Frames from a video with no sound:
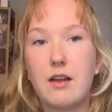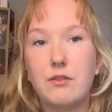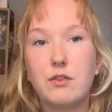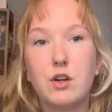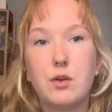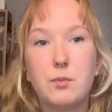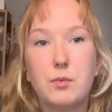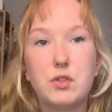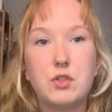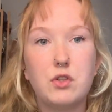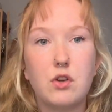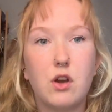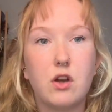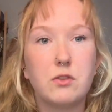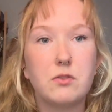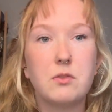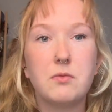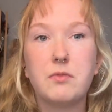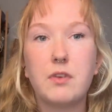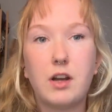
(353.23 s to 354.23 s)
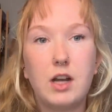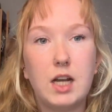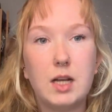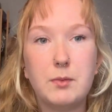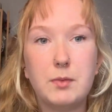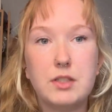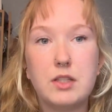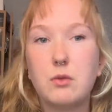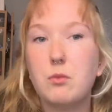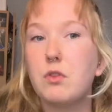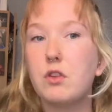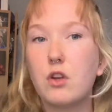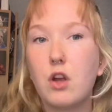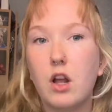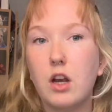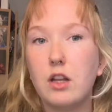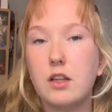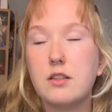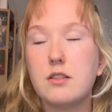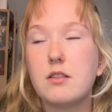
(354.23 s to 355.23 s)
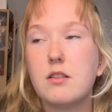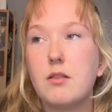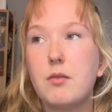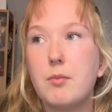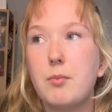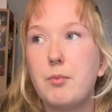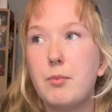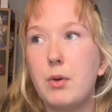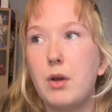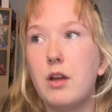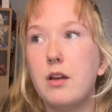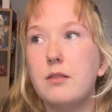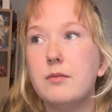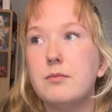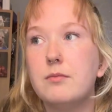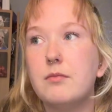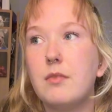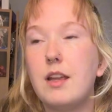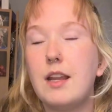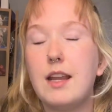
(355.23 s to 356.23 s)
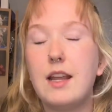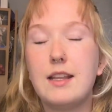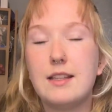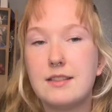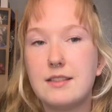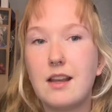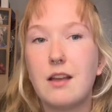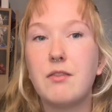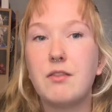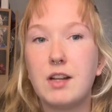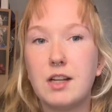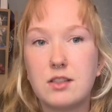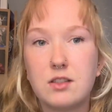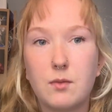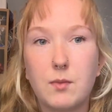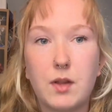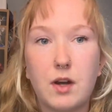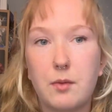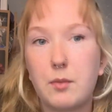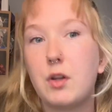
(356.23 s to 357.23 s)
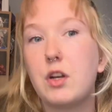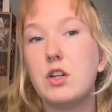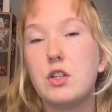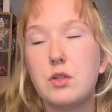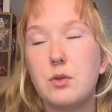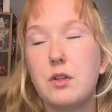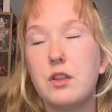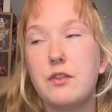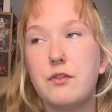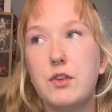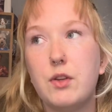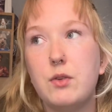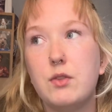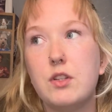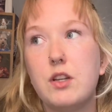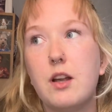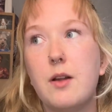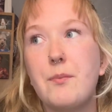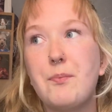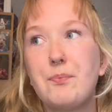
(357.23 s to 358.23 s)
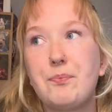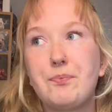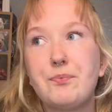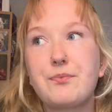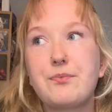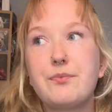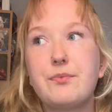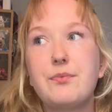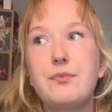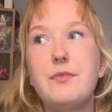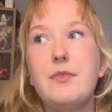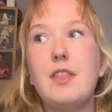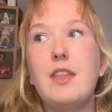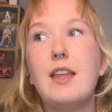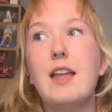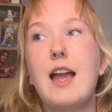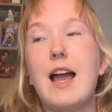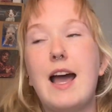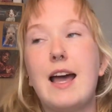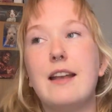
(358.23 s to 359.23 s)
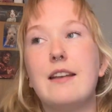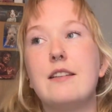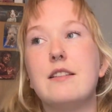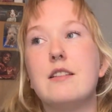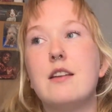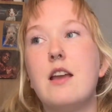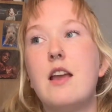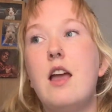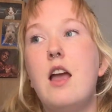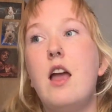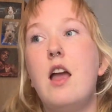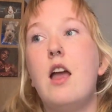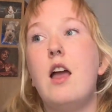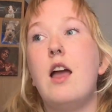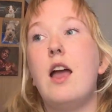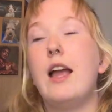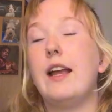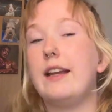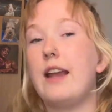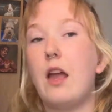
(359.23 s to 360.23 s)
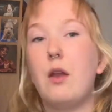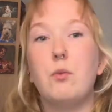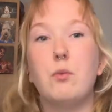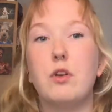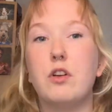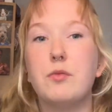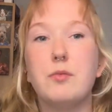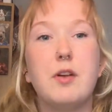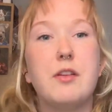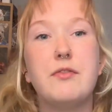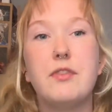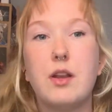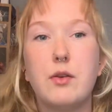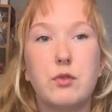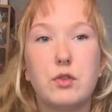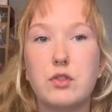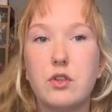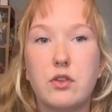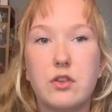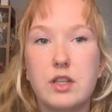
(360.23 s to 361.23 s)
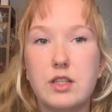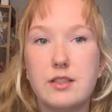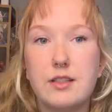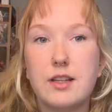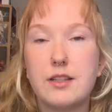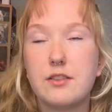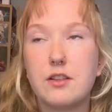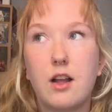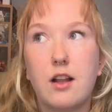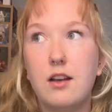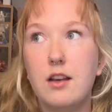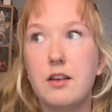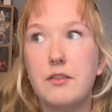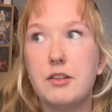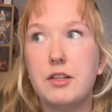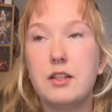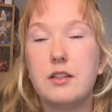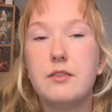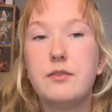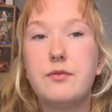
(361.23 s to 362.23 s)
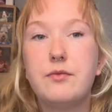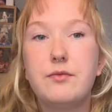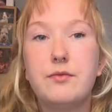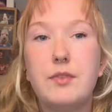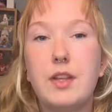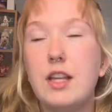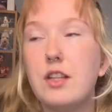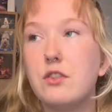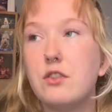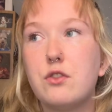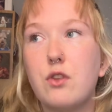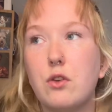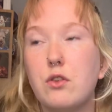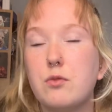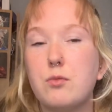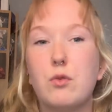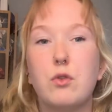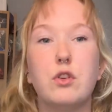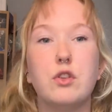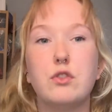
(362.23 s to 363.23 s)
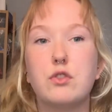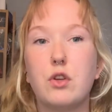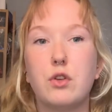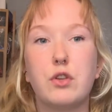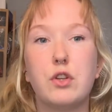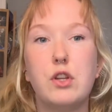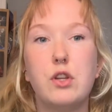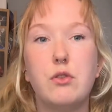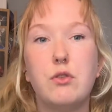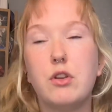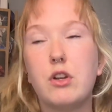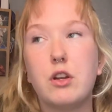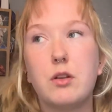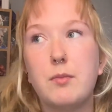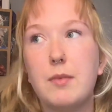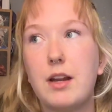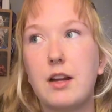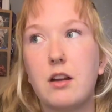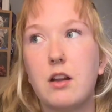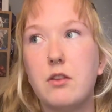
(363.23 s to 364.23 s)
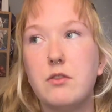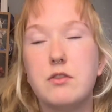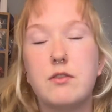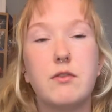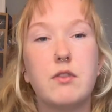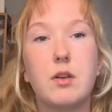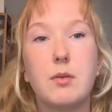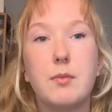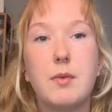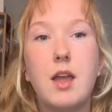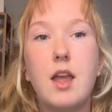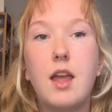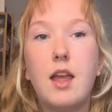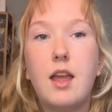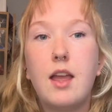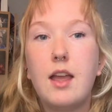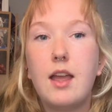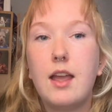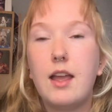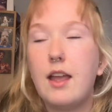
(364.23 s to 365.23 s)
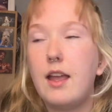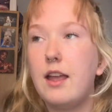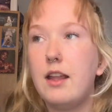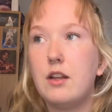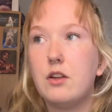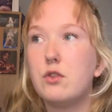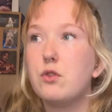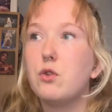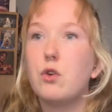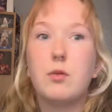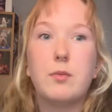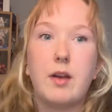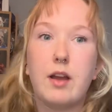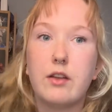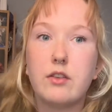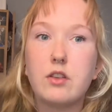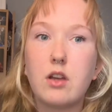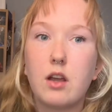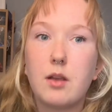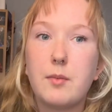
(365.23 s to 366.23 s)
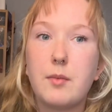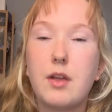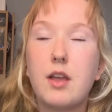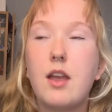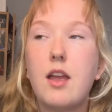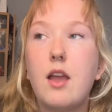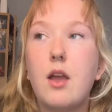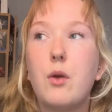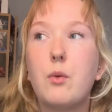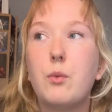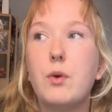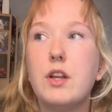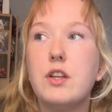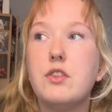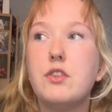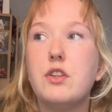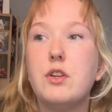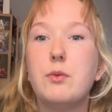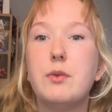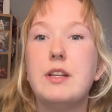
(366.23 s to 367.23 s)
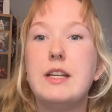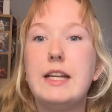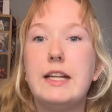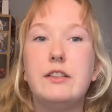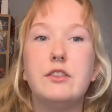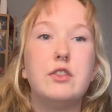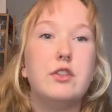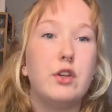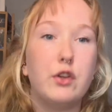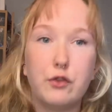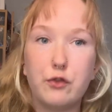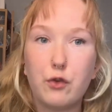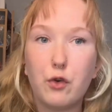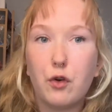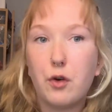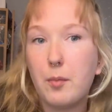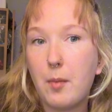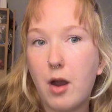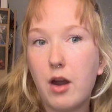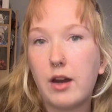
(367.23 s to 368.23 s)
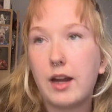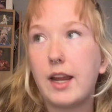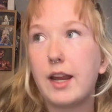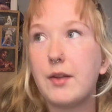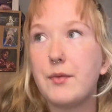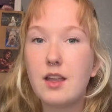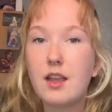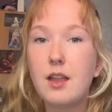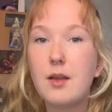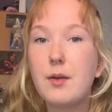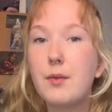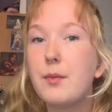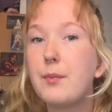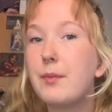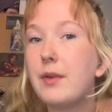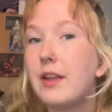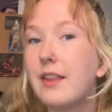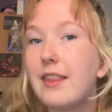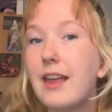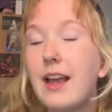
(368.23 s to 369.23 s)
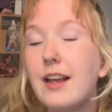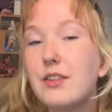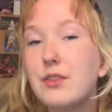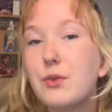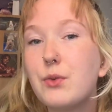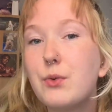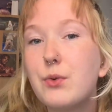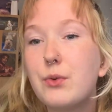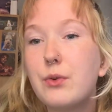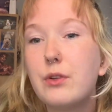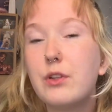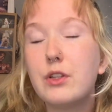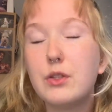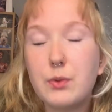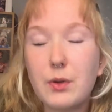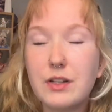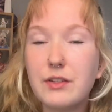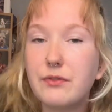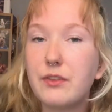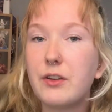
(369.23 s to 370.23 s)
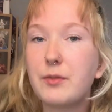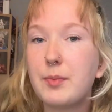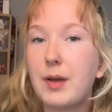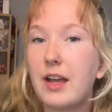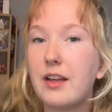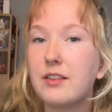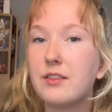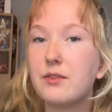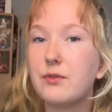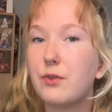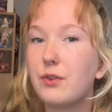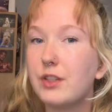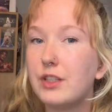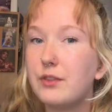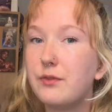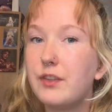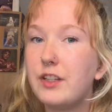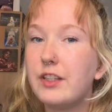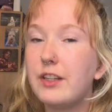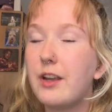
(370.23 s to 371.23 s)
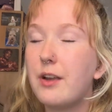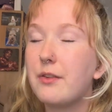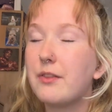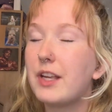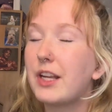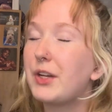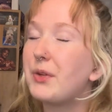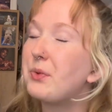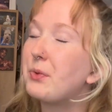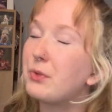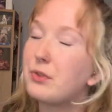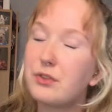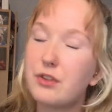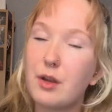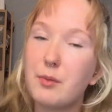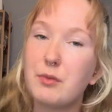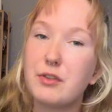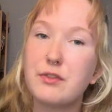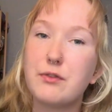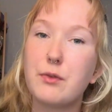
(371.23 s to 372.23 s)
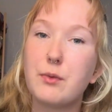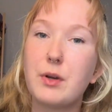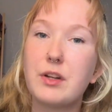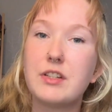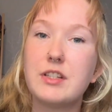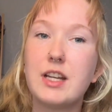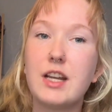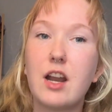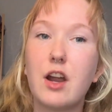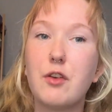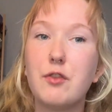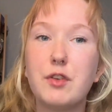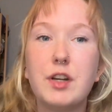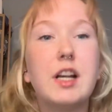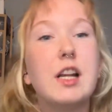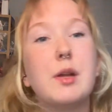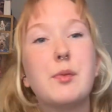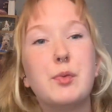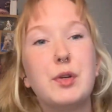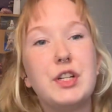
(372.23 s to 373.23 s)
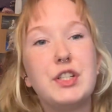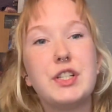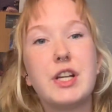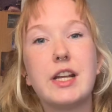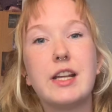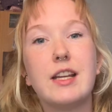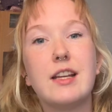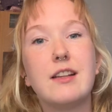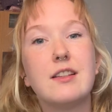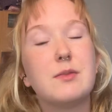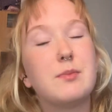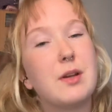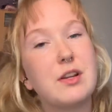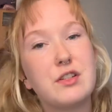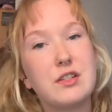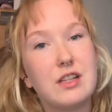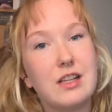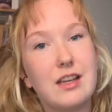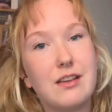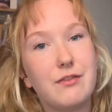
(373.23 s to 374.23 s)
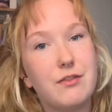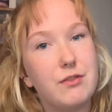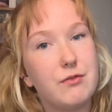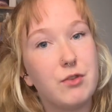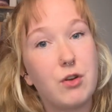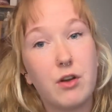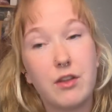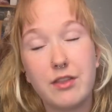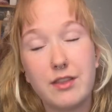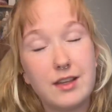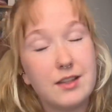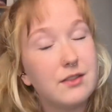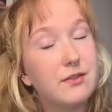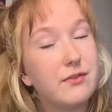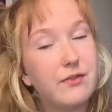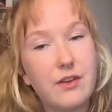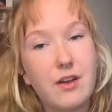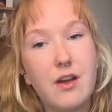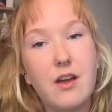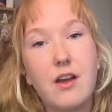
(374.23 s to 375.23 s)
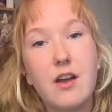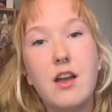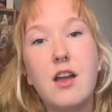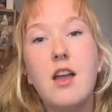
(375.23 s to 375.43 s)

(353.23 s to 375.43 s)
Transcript: got much yarn, so I'm very limited with colours, but it's definitely something I'm going to do in the future. And again, one of my favourites on this list. I love it. It's small and so cute. You can make loads of them in a short amount of time, which you would need to do for a market. But that is all 25 patterns for this video. Thank you all so much for watching. I really appreciate it, especially if you've got this far.